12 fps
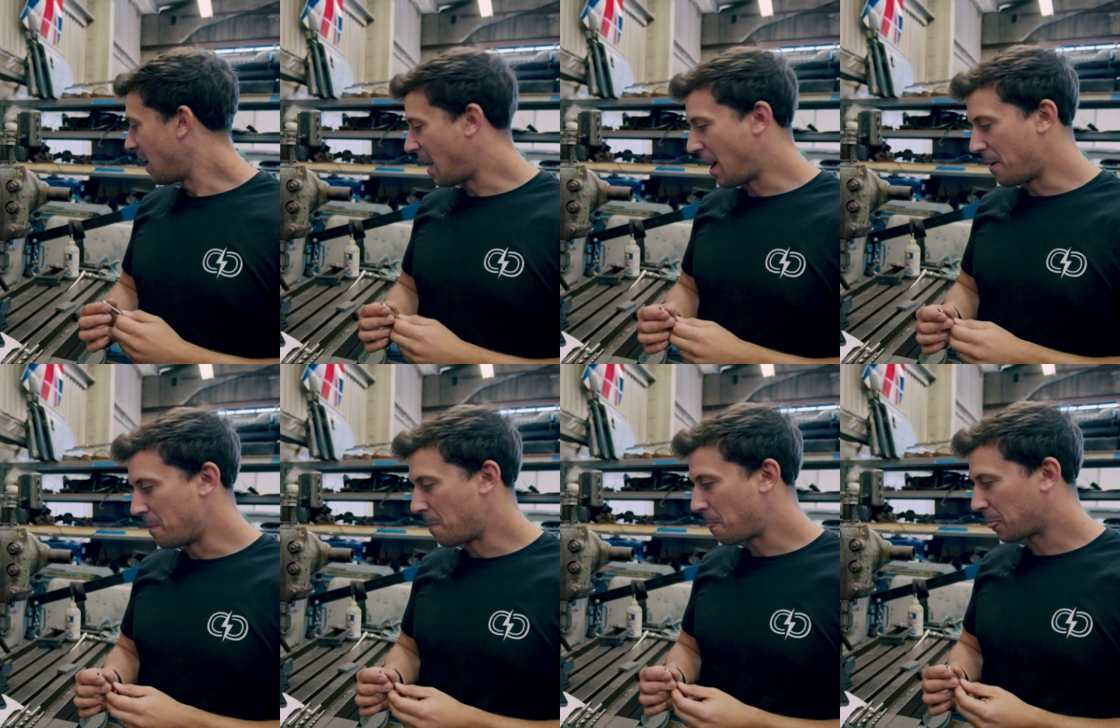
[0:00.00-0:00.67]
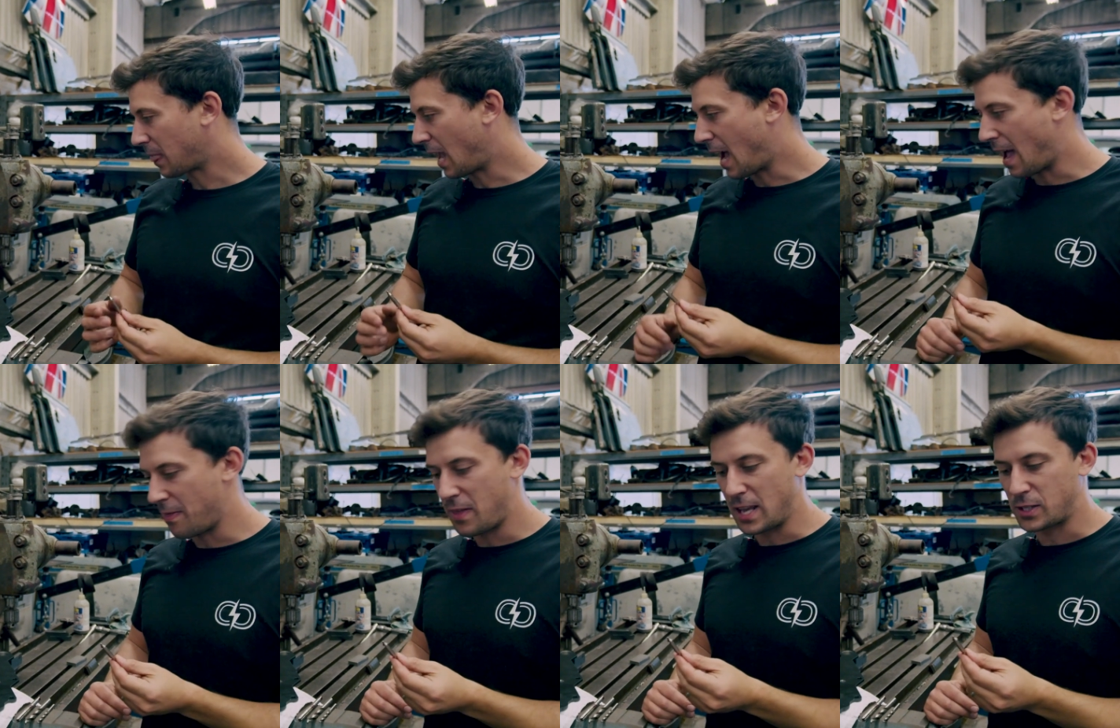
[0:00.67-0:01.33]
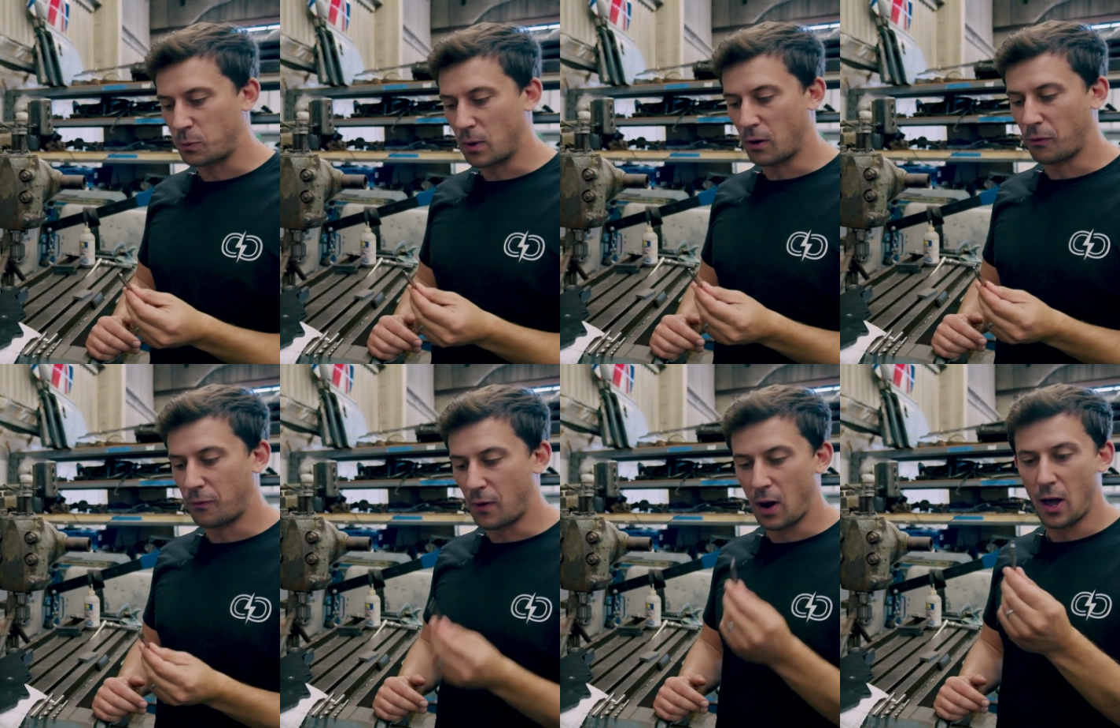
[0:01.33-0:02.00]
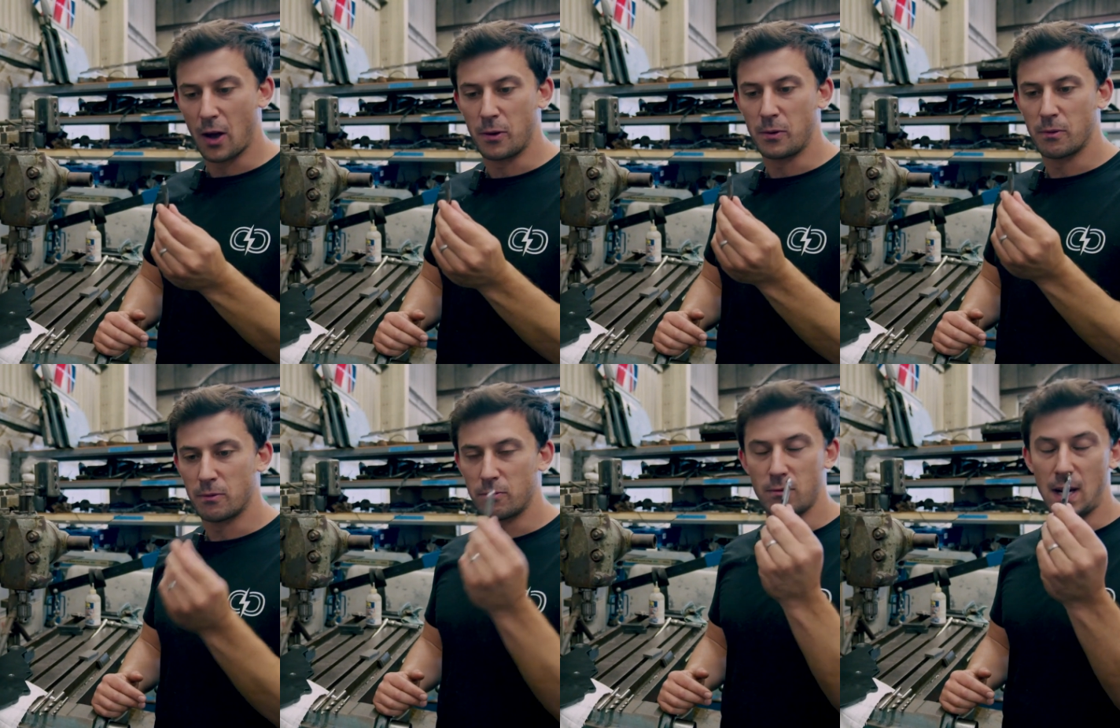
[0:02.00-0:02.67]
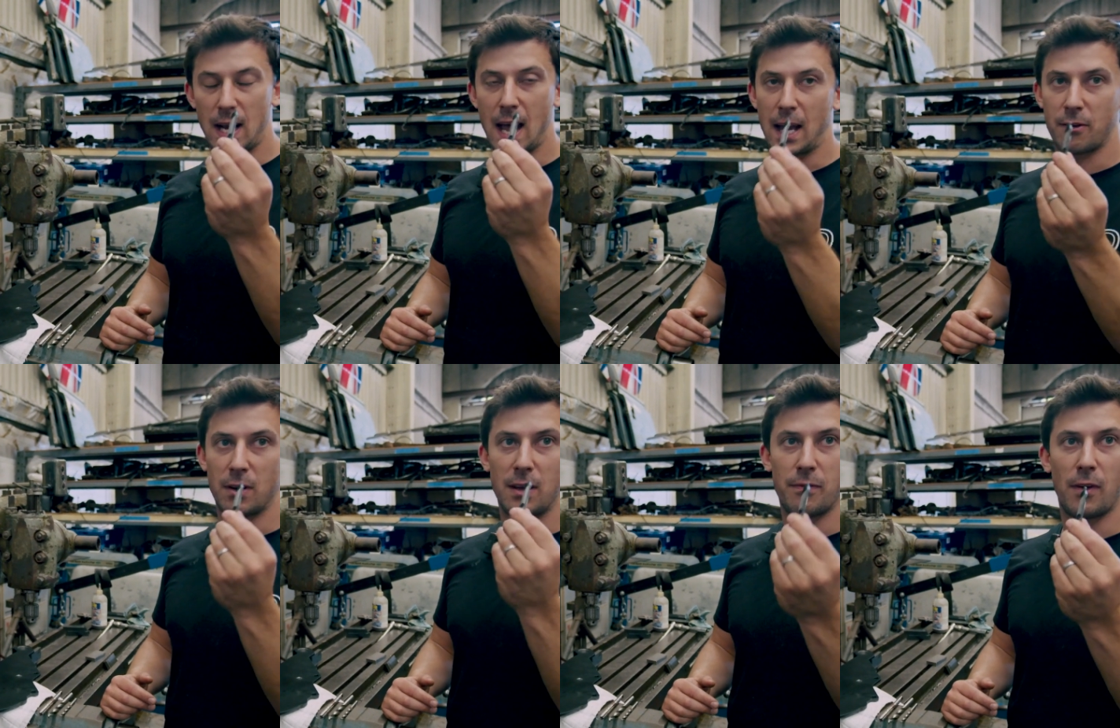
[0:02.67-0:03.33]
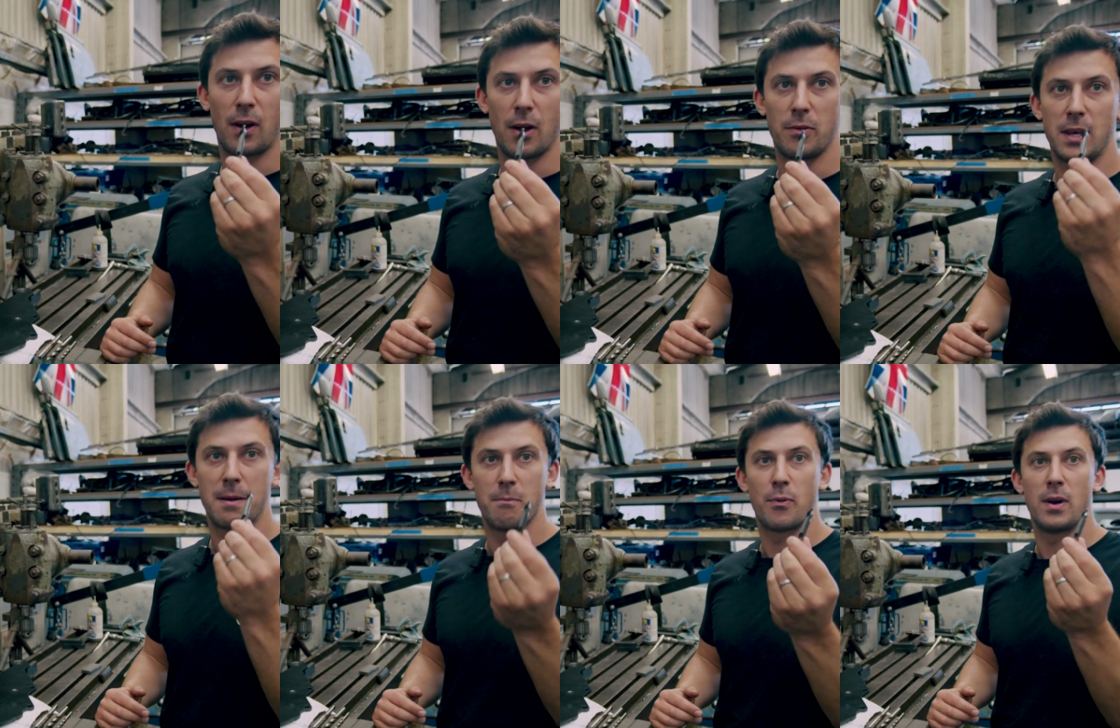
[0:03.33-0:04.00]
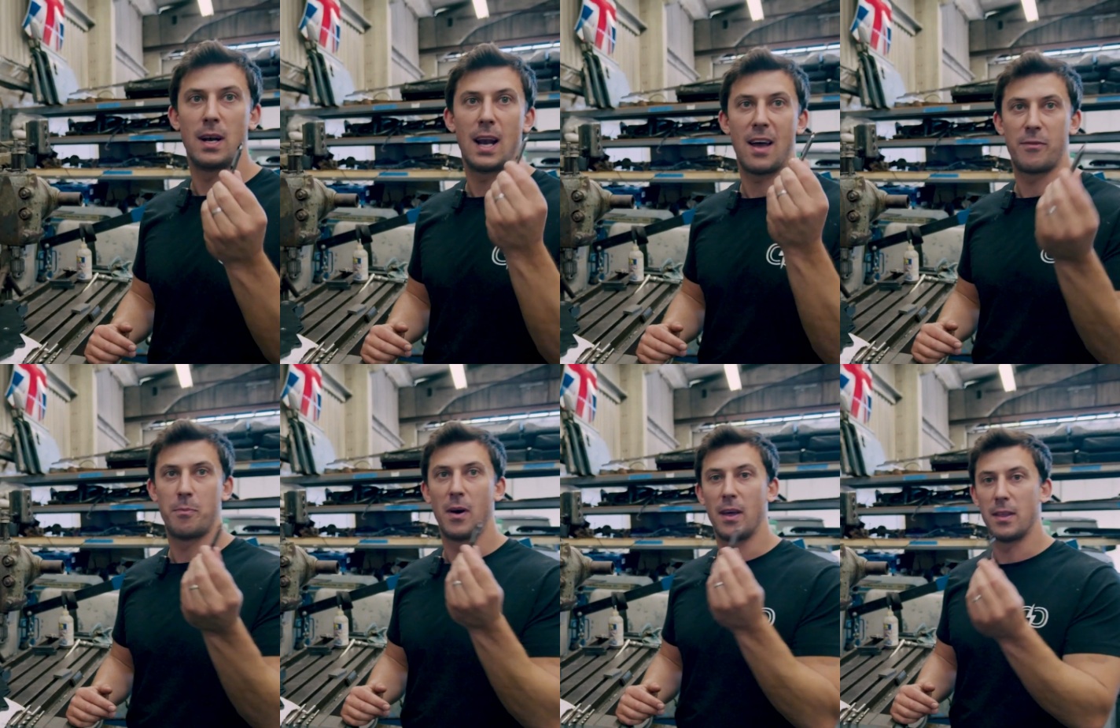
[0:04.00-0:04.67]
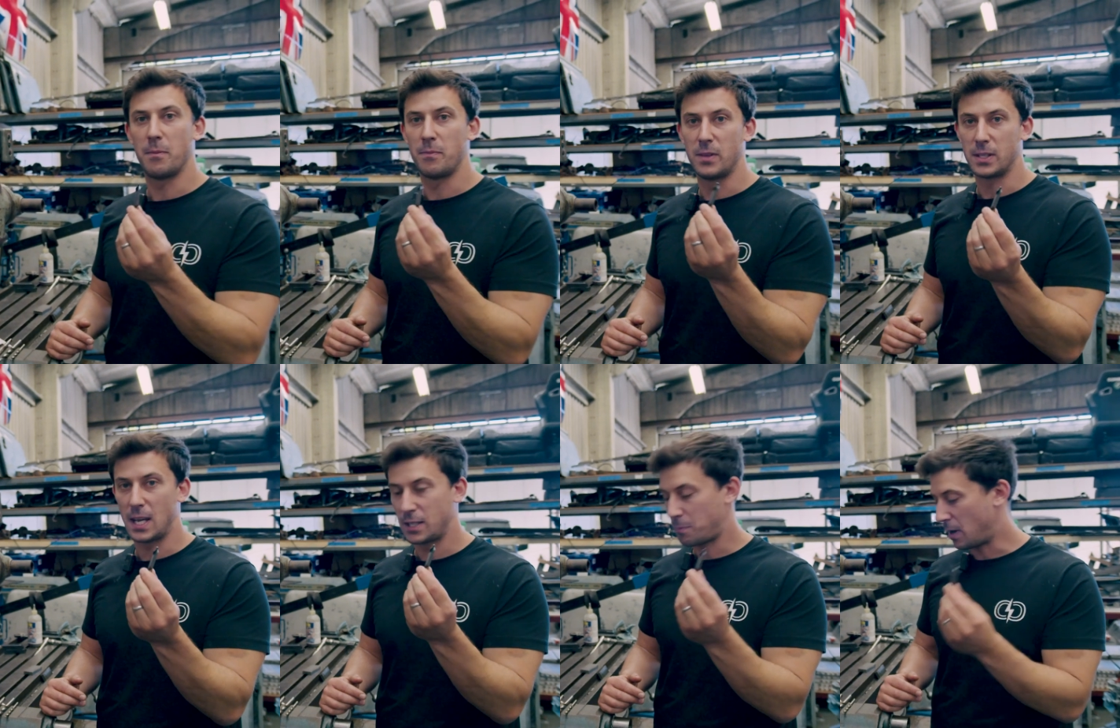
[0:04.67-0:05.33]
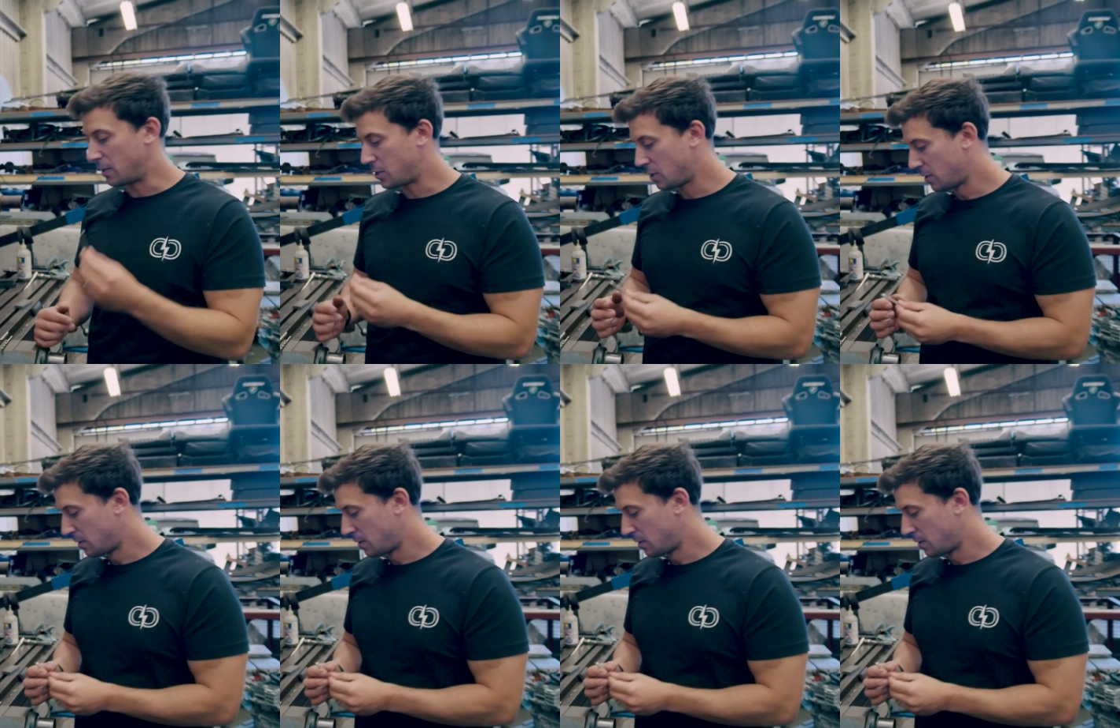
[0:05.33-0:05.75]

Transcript: And this will really accurately follow the imprint left by the centre punch.